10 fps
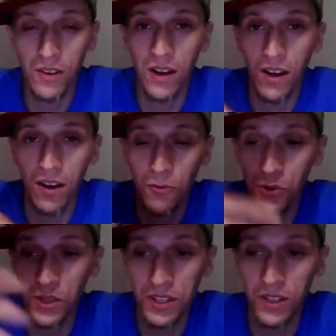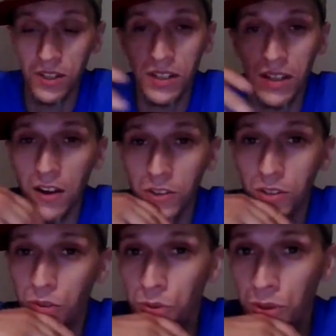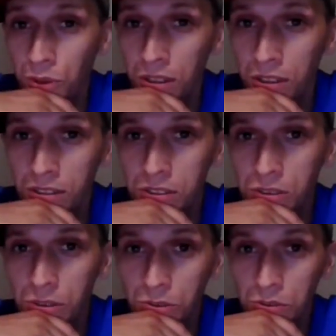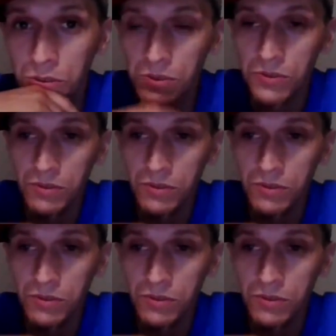what they're going to allow you to